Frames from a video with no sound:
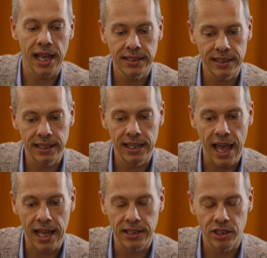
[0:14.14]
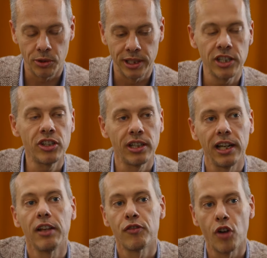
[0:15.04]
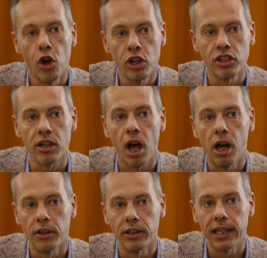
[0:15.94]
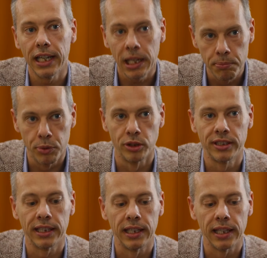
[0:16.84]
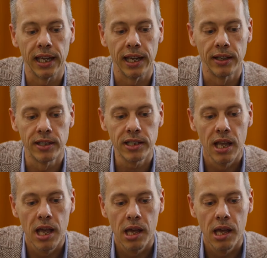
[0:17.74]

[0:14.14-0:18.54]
ASTI has traditionally focused on input indicators,